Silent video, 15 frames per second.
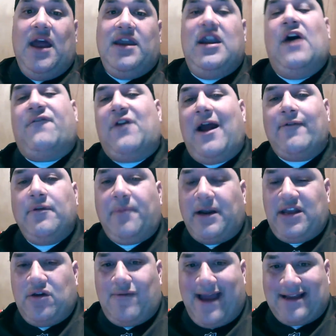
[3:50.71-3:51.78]
Now, for
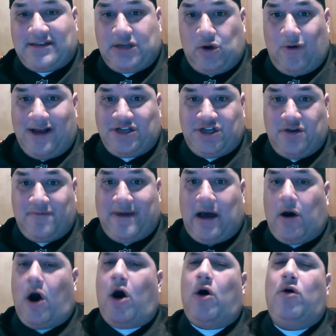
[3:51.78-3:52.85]
everybody who asks a question
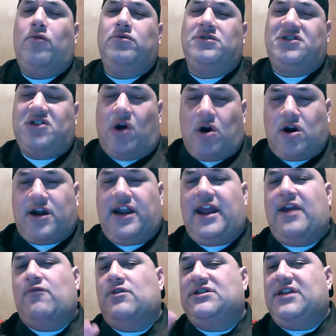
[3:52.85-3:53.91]
about, oh,
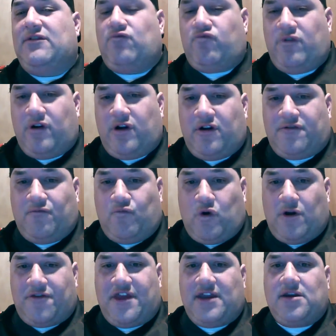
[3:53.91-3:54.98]
targeting, was it
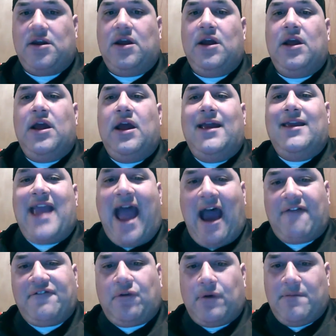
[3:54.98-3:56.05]
worth it? You
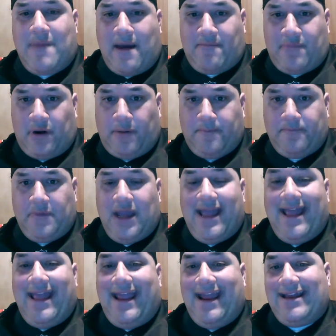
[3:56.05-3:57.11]
have to remember,
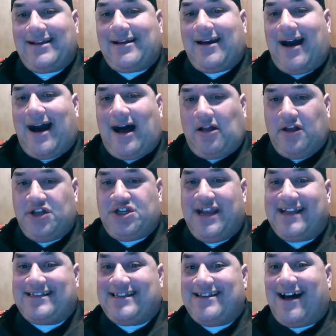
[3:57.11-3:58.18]
in
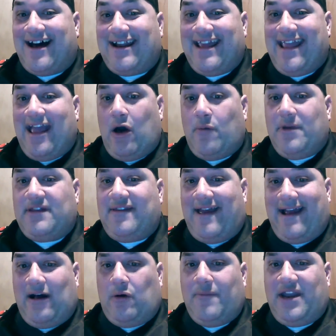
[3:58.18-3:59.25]
college, it's not a
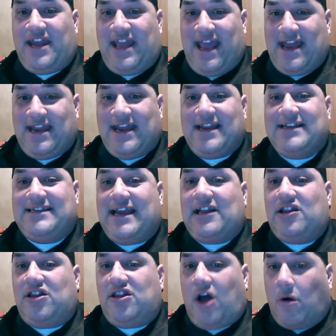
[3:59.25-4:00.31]
helmet-to-helmet hit. It is a
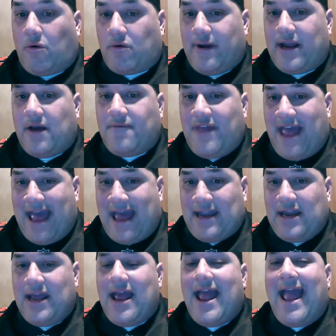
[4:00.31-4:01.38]
lowering of the
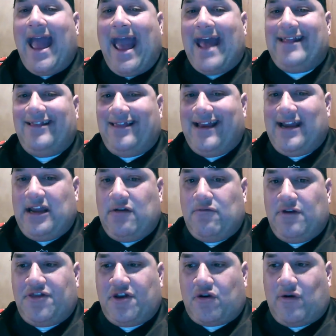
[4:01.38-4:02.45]
head and leading
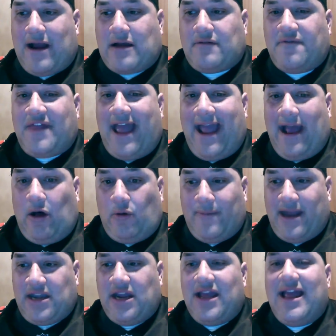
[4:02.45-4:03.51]
with the crown of the
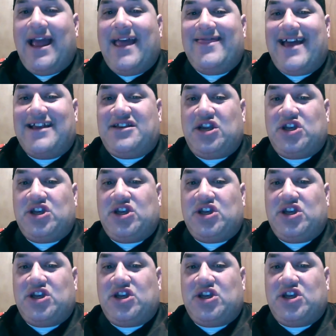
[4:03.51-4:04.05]
helmet that